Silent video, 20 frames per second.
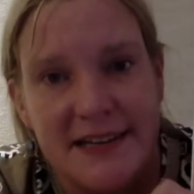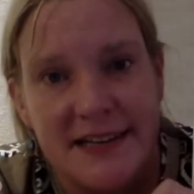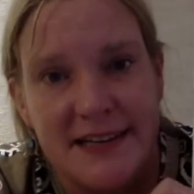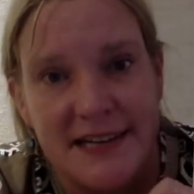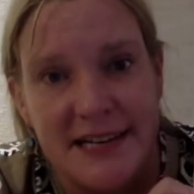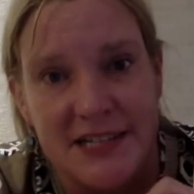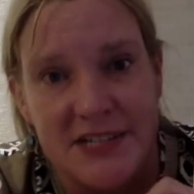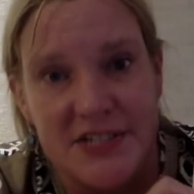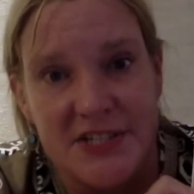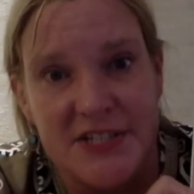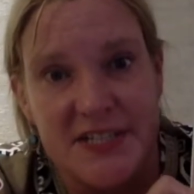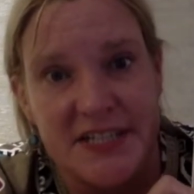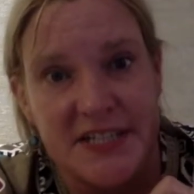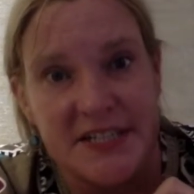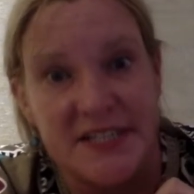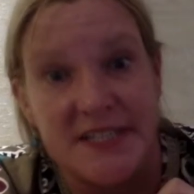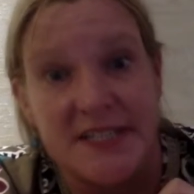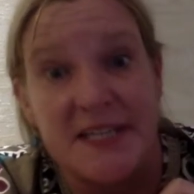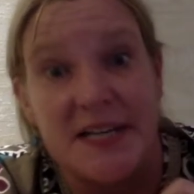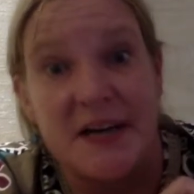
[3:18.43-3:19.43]

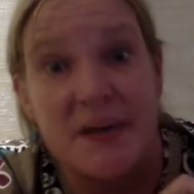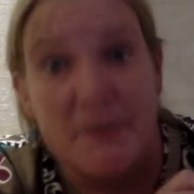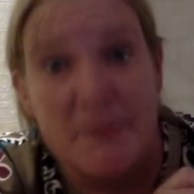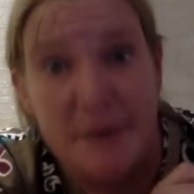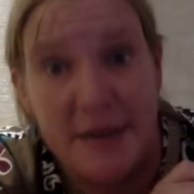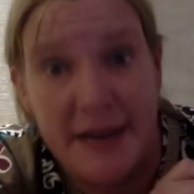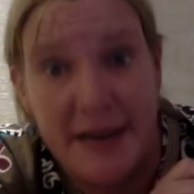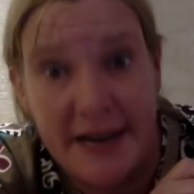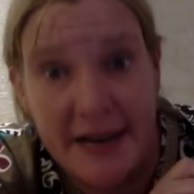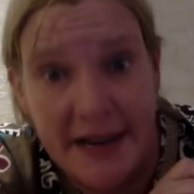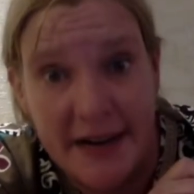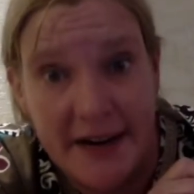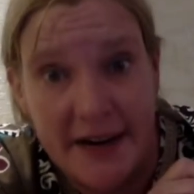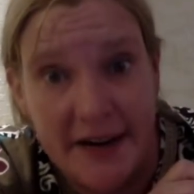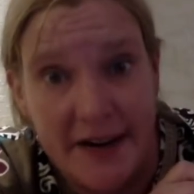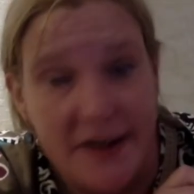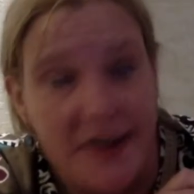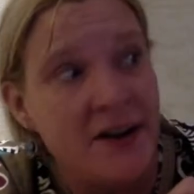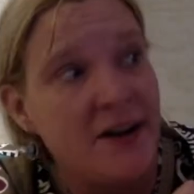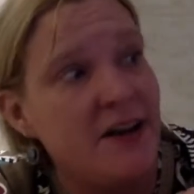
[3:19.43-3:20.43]
Engineers
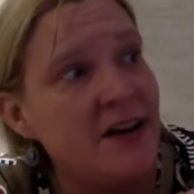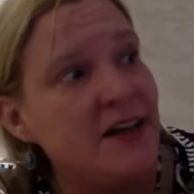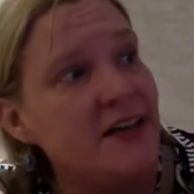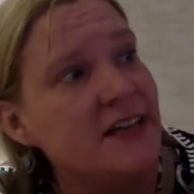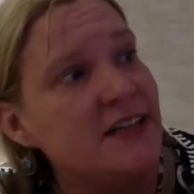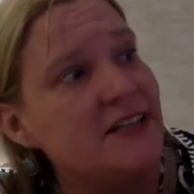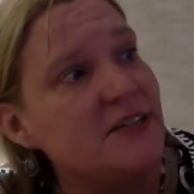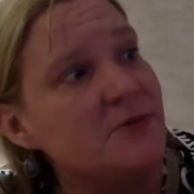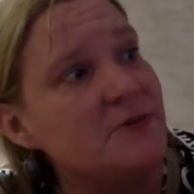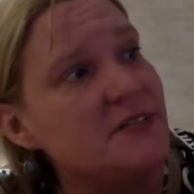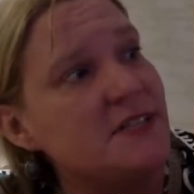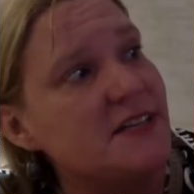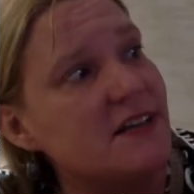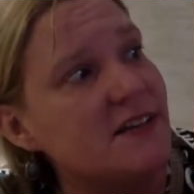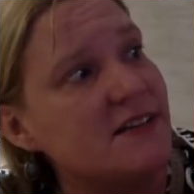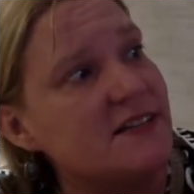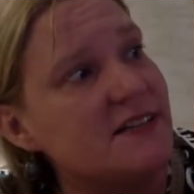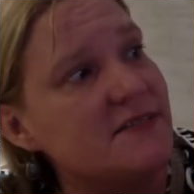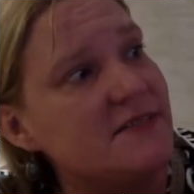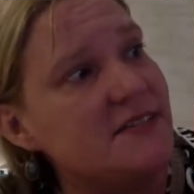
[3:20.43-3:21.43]
compare the
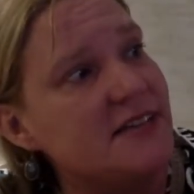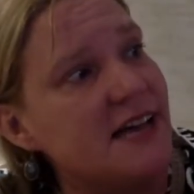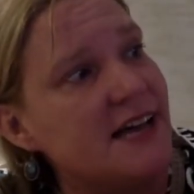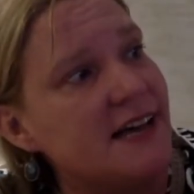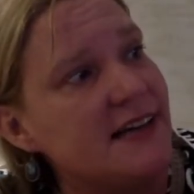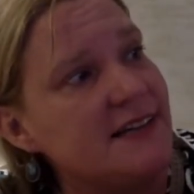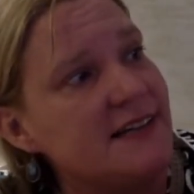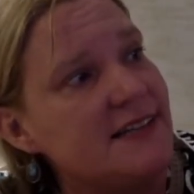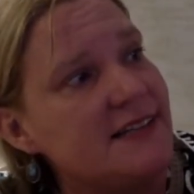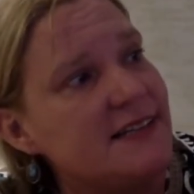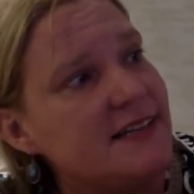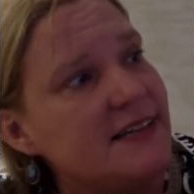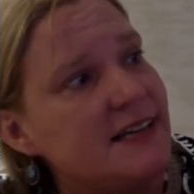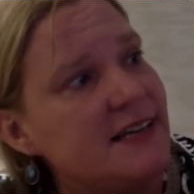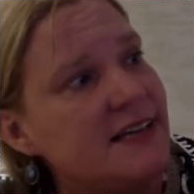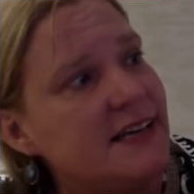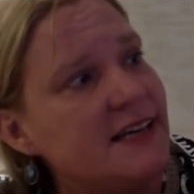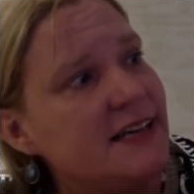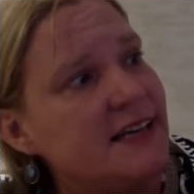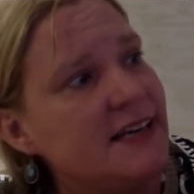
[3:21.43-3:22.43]
results of tests.
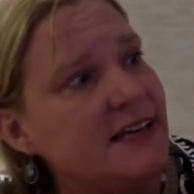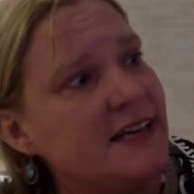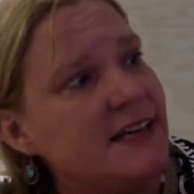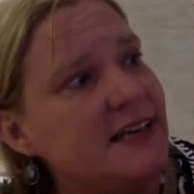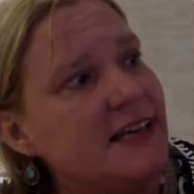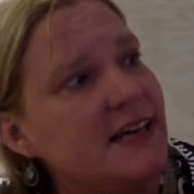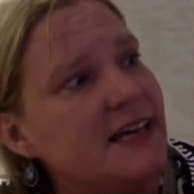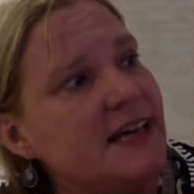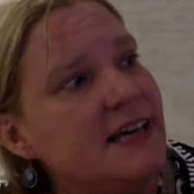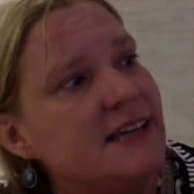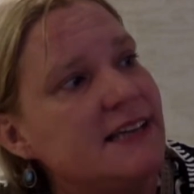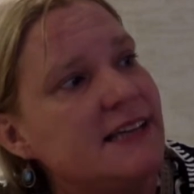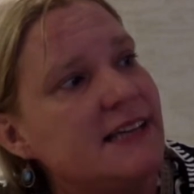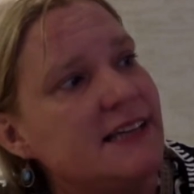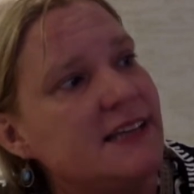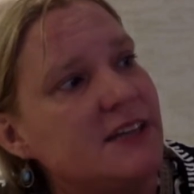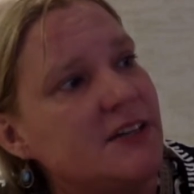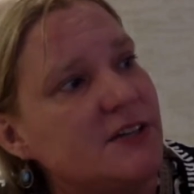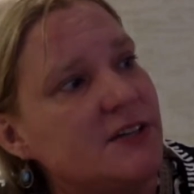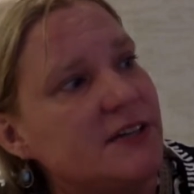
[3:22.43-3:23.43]
They
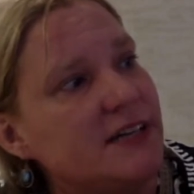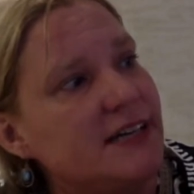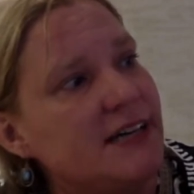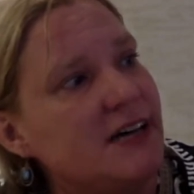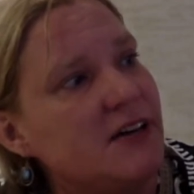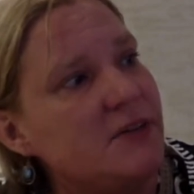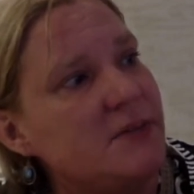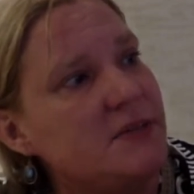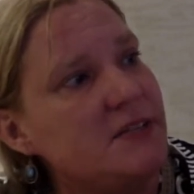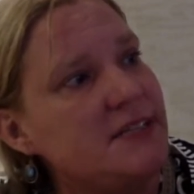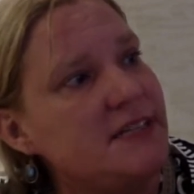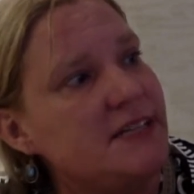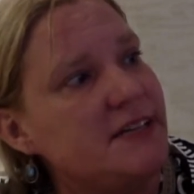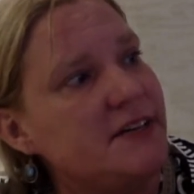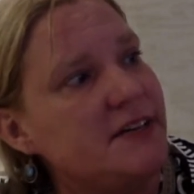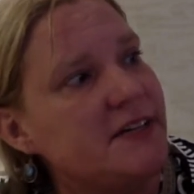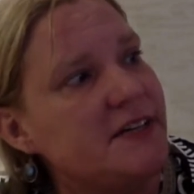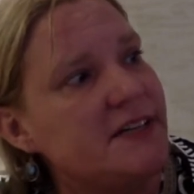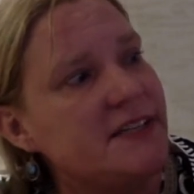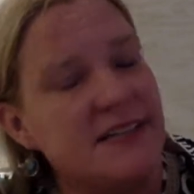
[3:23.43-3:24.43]
look at how
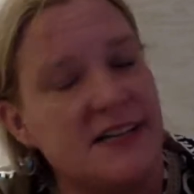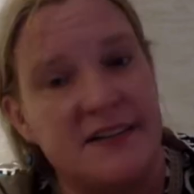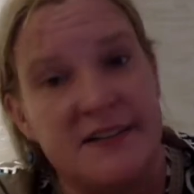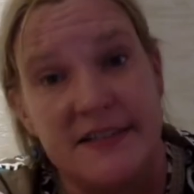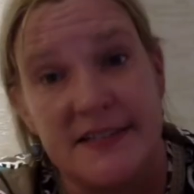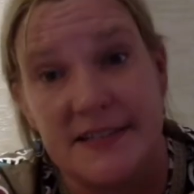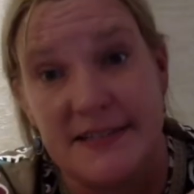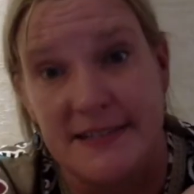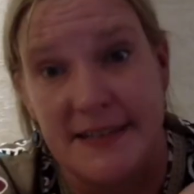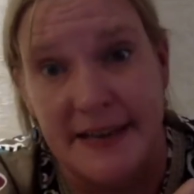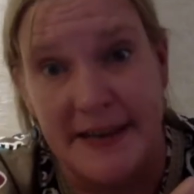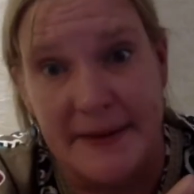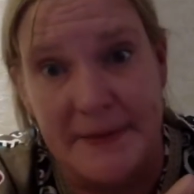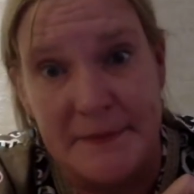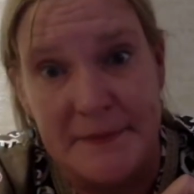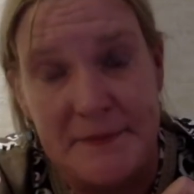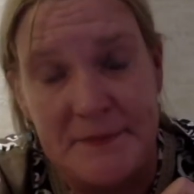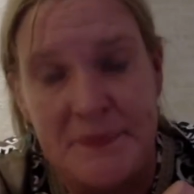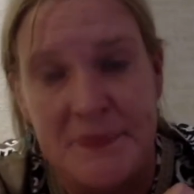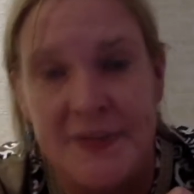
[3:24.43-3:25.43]
materials are the
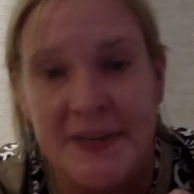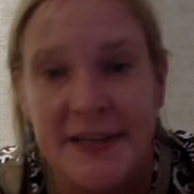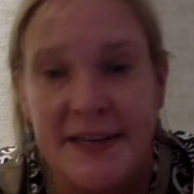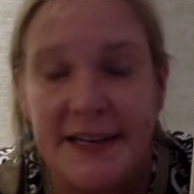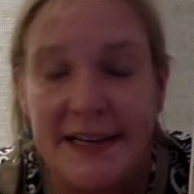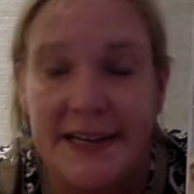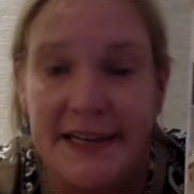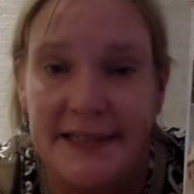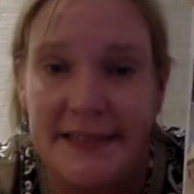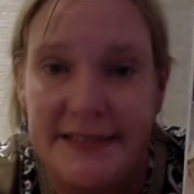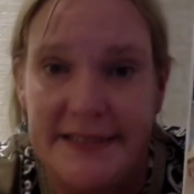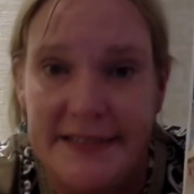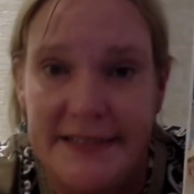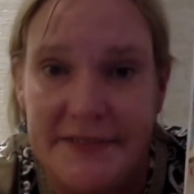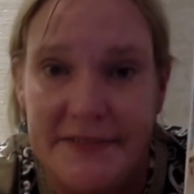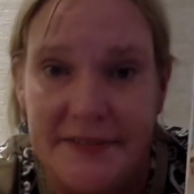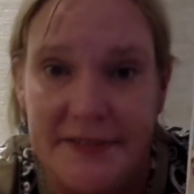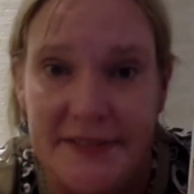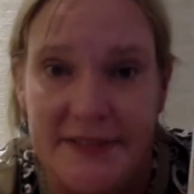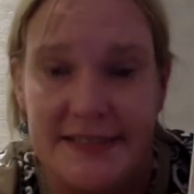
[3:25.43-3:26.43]
same and the
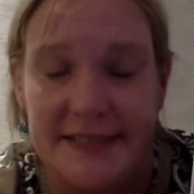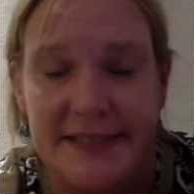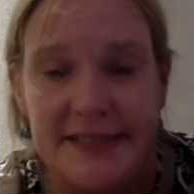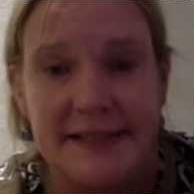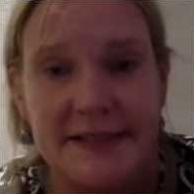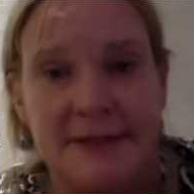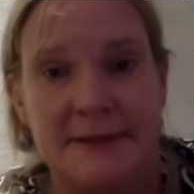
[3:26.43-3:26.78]
different.